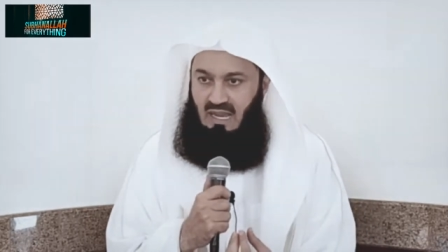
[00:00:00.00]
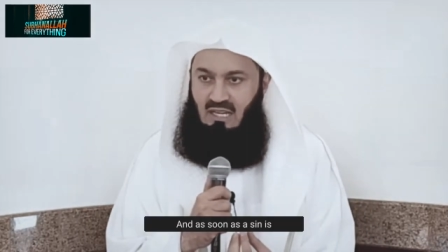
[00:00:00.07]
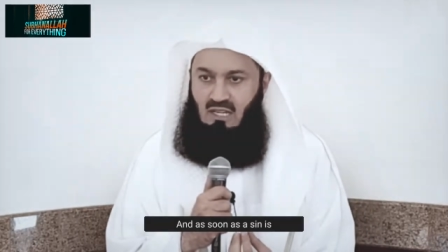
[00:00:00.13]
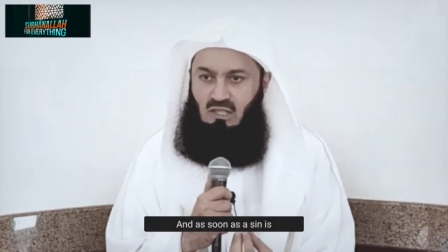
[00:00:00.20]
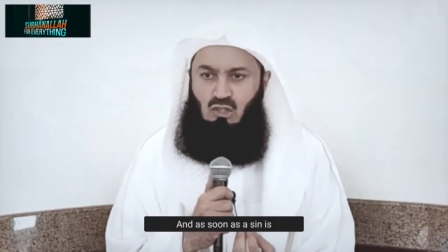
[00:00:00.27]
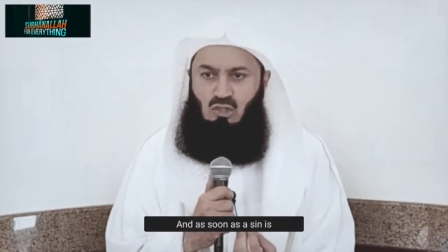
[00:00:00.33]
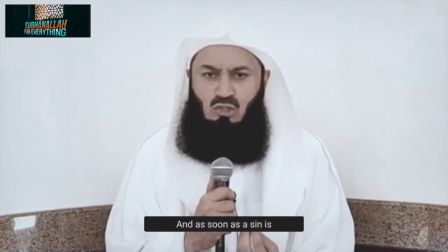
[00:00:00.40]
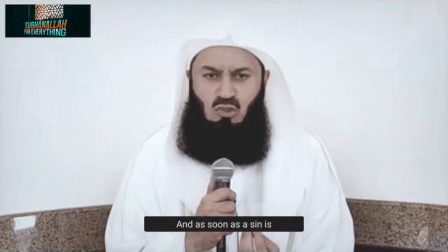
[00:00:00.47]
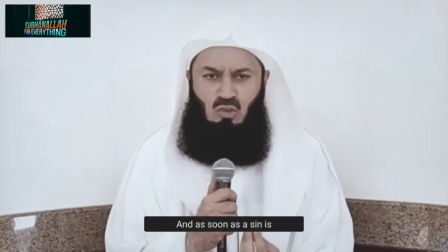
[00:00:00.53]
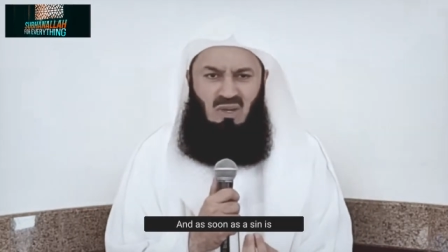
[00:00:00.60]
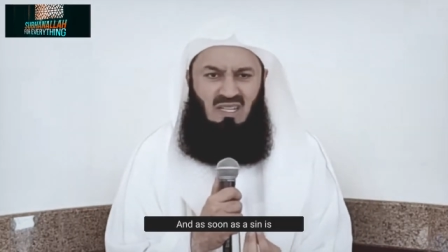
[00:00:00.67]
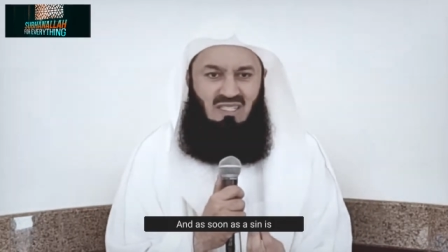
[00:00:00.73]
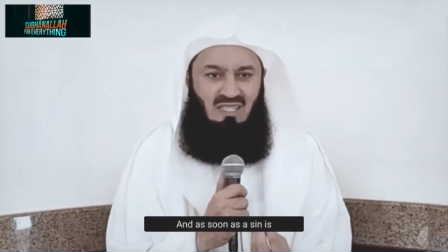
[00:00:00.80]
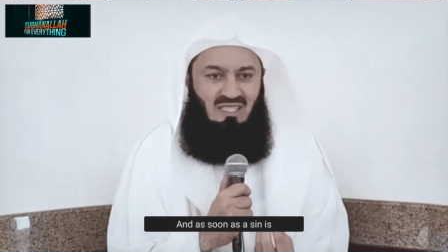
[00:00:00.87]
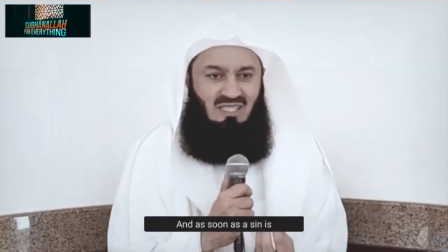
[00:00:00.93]
And as
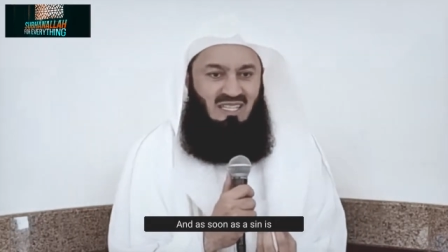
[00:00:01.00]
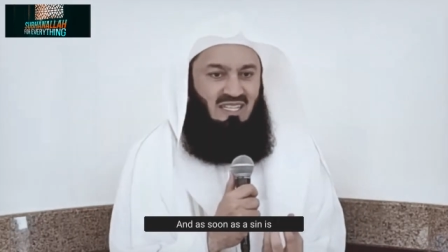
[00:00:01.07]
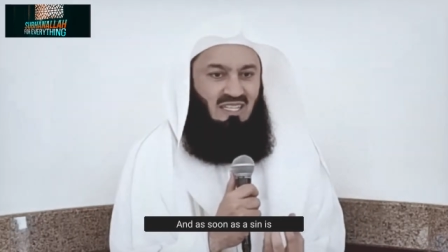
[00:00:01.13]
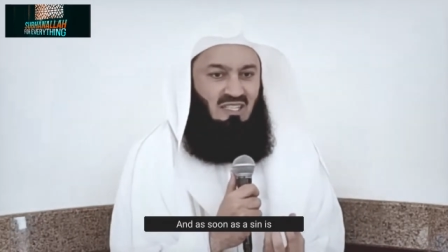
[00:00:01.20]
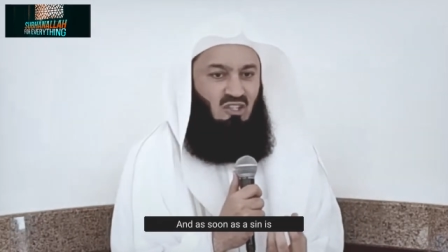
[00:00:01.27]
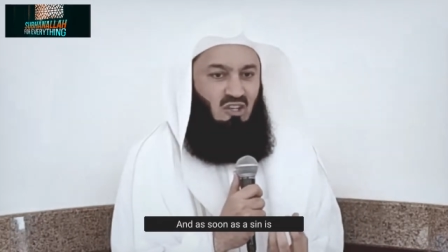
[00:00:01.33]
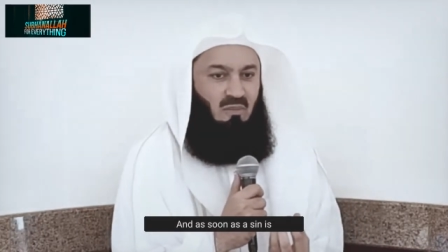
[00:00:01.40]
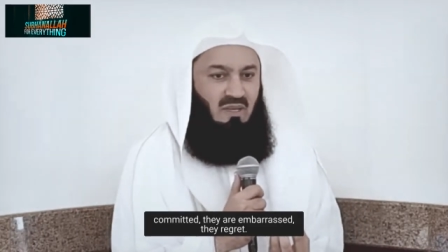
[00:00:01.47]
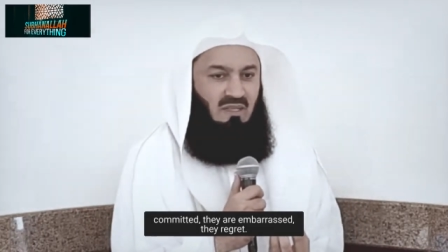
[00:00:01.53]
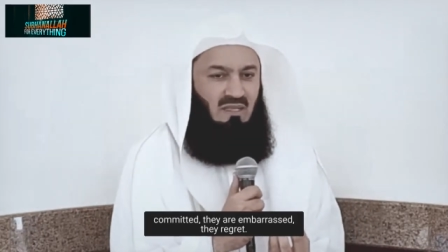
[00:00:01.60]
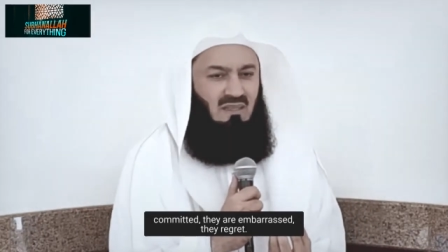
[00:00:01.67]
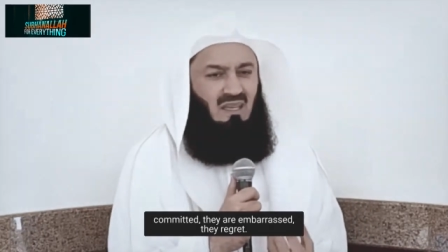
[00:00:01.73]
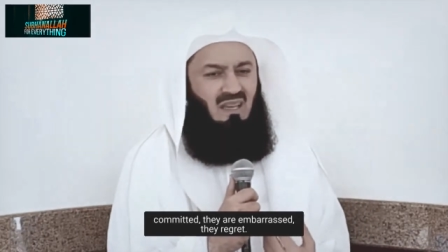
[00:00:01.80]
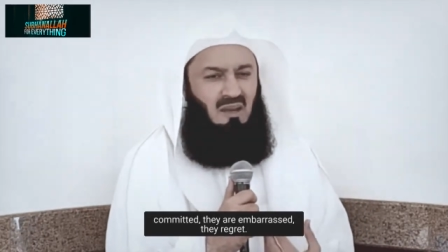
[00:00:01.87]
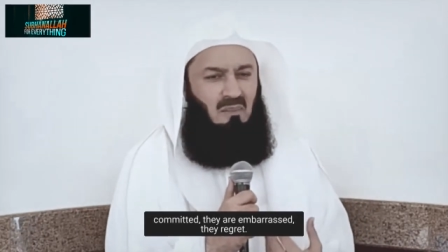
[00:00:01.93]
soon as a sin is
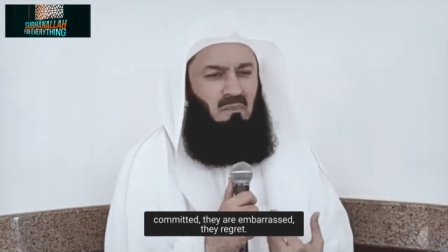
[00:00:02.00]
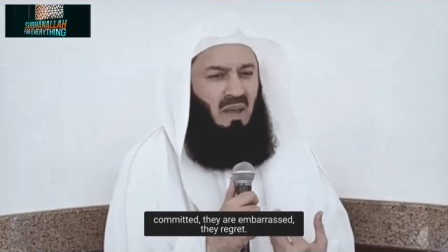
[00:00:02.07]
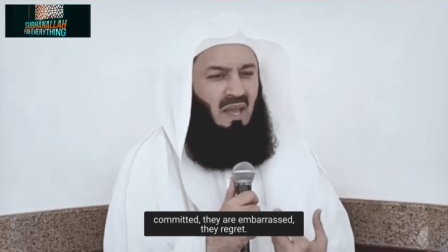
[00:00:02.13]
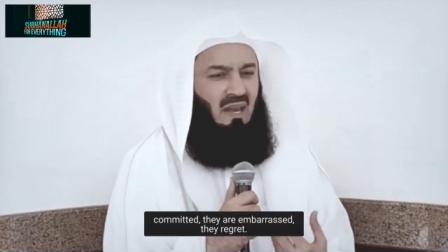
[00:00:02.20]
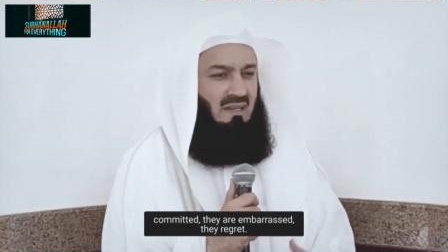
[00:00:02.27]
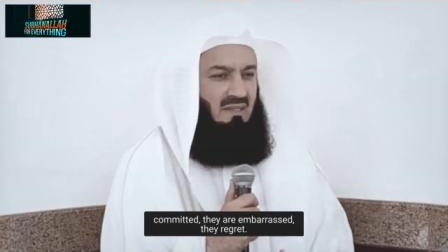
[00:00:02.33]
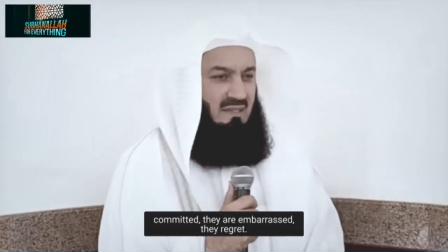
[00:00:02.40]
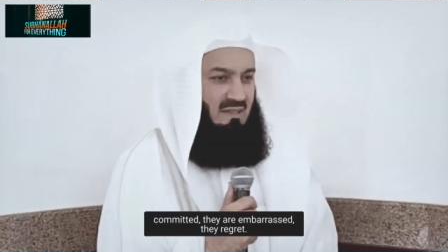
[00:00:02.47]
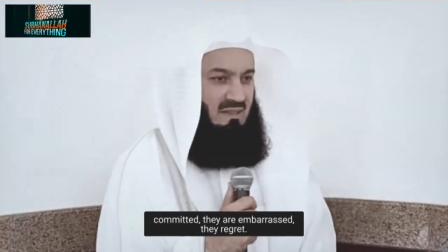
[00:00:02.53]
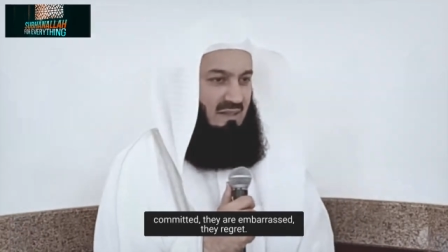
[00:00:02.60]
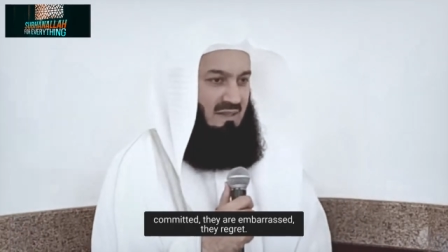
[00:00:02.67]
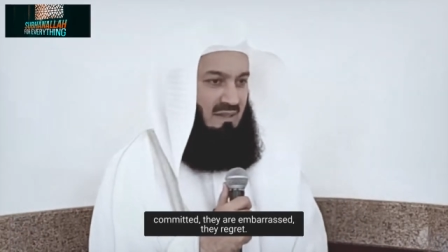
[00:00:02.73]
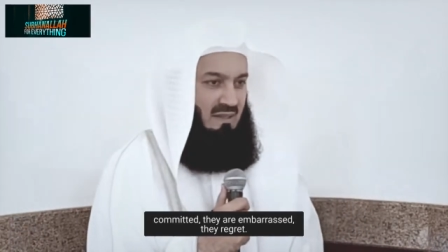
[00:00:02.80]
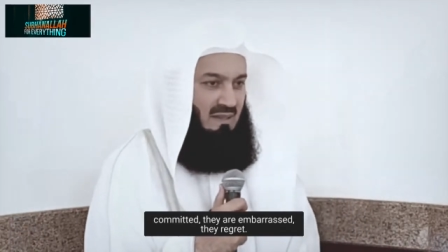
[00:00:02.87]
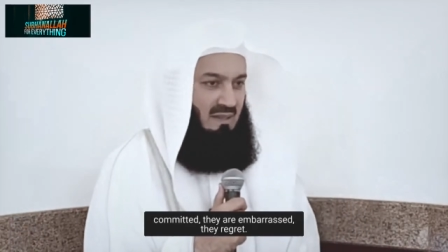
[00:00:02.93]
committed, they are embarrassed.
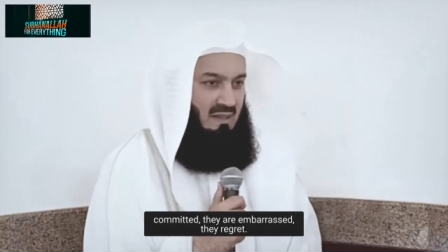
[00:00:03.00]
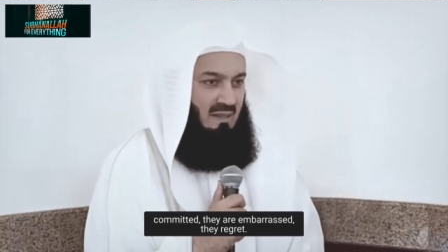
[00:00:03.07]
